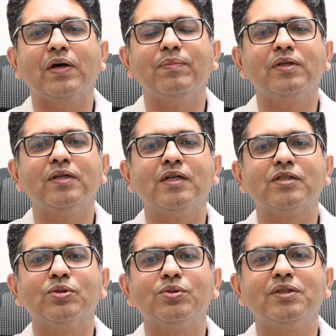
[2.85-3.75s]
I'm the
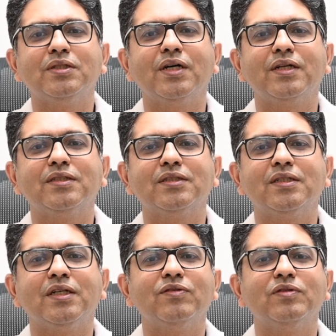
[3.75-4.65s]
Associate Director
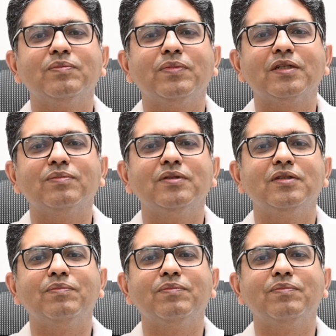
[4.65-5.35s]
and Head of Department,